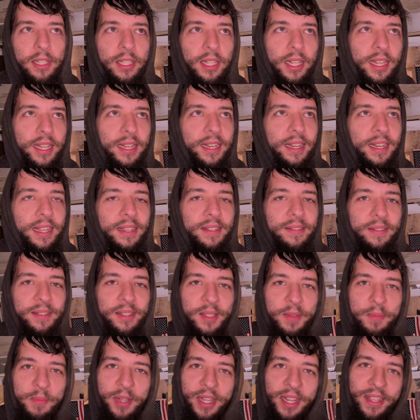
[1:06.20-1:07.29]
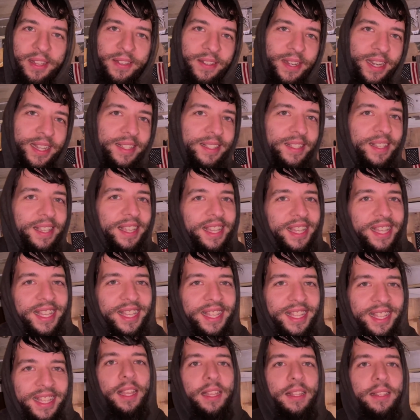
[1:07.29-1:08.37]
checking it out. It was pretty crazy.
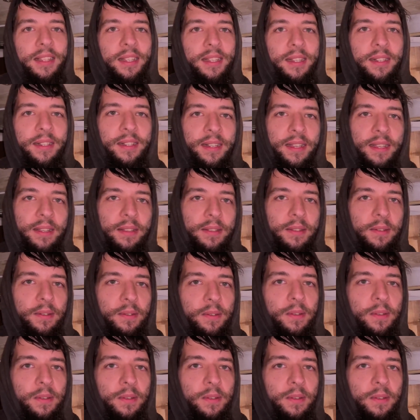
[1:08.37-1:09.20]
And then I